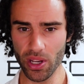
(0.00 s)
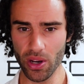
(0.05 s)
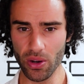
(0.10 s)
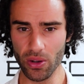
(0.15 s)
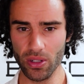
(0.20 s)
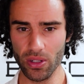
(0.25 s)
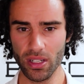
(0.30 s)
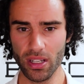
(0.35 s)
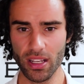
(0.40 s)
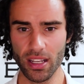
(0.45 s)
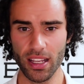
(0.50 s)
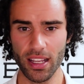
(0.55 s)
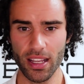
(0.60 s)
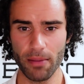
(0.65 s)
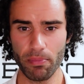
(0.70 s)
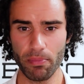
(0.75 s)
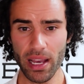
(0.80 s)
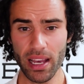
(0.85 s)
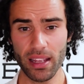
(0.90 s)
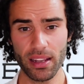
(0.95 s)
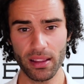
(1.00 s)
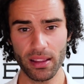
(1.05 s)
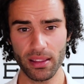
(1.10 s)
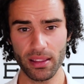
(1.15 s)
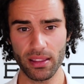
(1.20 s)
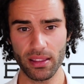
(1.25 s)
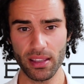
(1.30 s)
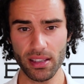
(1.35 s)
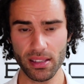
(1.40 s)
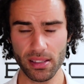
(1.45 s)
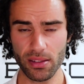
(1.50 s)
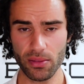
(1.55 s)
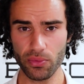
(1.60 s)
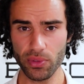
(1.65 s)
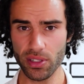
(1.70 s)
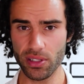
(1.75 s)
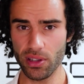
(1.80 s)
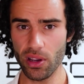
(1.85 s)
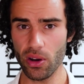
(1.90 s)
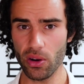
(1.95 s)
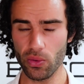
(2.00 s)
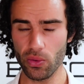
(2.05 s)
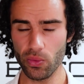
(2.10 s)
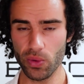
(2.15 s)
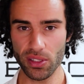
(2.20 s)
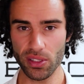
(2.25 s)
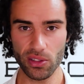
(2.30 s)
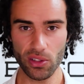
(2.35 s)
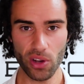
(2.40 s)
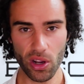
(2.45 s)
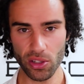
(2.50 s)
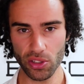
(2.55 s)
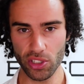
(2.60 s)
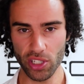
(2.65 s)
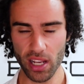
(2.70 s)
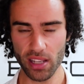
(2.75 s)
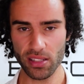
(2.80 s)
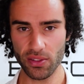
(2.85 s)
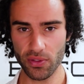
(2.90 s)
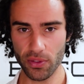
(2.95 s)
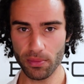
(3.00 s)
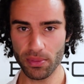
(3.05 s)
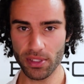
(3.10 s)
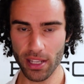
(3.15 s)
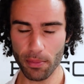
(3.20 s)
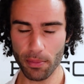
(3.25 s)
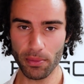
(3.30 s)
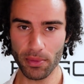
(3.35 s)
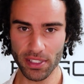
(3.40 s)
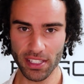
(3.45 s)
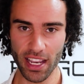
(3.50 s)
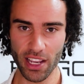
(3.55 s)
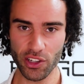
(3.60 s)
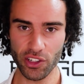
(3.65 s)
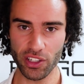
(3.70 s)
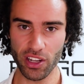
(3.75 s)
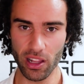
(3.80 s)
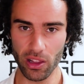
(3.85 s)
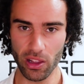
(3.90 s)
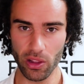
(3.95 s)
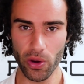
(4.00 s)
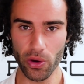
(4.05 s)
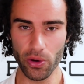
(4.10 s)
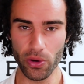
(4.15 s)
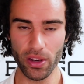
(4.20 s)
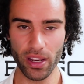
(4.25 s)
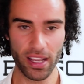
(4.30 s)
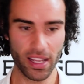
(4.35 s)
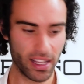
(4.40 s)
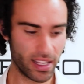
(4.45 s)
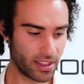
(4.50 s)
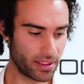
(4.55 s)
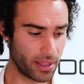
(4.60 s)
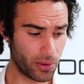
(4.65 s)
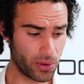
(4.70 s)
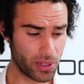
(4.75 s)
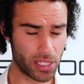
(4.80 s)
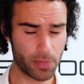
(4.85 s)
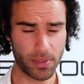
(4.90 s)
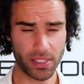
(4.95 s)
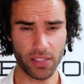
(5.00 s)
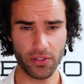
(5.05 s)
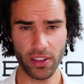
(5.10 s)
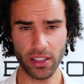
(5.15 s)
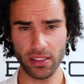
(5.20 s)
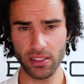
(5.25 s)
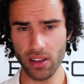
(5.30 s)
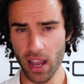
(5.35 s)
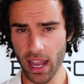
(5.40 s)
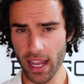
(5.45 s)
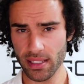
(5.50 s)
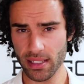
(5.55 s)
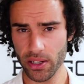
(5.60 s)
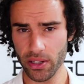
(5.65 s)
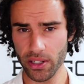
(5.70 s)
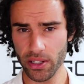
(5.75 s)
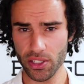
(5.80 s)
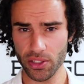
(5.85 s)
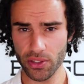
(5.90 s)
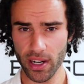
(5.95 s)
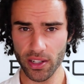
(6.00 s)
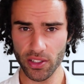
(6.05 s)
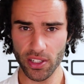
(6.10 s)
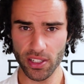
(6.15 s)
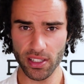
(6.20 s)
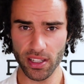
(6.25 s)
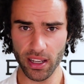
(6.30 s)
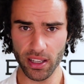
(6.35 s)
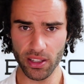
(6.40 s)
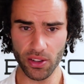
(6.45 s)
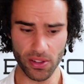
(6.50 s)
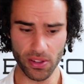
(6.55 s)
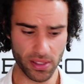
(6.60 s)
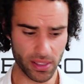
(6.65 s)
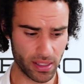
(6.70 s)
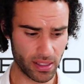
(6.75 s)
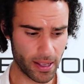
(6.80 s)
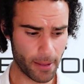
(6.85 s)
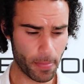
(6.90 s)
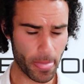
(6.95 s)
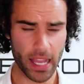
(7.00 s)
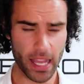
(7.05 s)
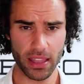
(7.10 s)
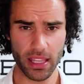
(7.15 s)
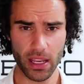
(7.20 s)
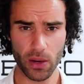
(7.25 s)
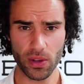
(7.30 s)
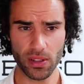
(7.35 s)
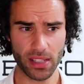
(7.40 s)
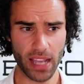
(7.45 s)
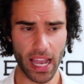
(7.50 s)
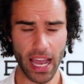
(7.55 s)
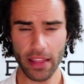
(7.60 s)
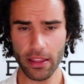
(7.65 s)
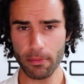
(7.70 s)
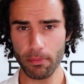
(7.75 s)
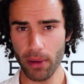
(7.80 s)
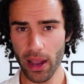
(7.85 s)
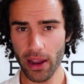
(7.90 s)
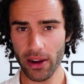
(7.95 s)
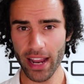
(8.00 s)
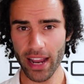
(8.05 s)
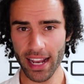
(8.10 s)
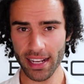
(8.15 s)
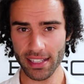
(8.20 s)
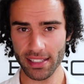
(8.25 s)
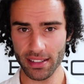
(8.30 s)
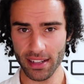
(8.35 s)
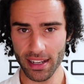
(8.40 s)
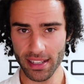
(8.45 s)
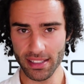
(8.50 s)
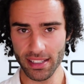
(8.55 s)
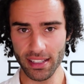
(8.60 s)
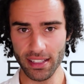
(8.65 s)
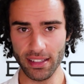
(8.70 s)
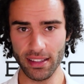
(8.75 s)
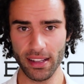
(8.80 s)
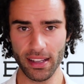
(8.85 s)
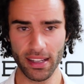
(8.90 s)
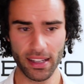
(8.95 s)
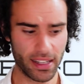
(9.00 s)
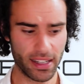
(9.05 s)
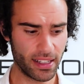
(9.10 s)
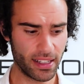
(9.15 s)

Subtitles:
result. But this result was not just from supplementation alone. There were specific dietary strategies that I used. There was other biohacks that I did.